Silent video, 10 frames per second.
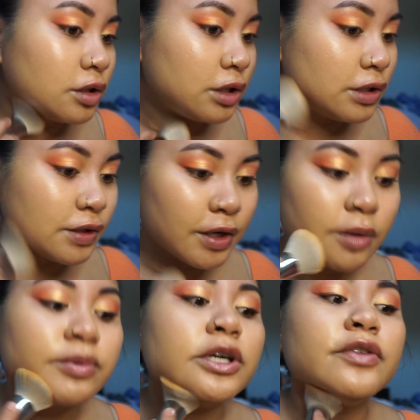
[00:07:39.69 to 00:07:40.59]
It's like a
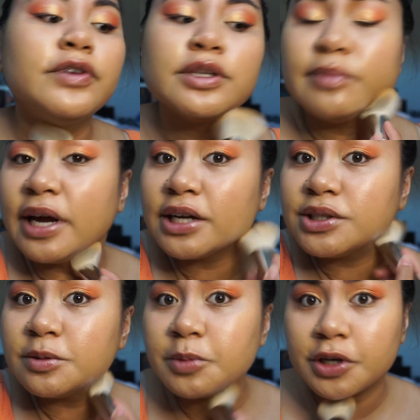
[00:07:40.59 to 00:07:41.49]
perfect match
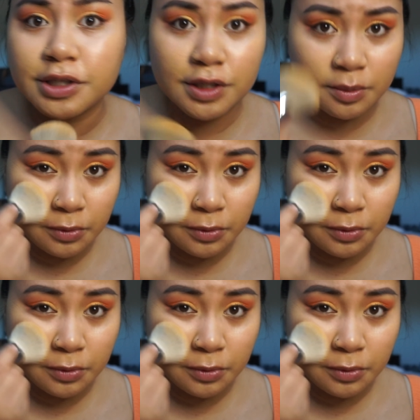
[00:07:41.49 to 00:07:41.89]
in person,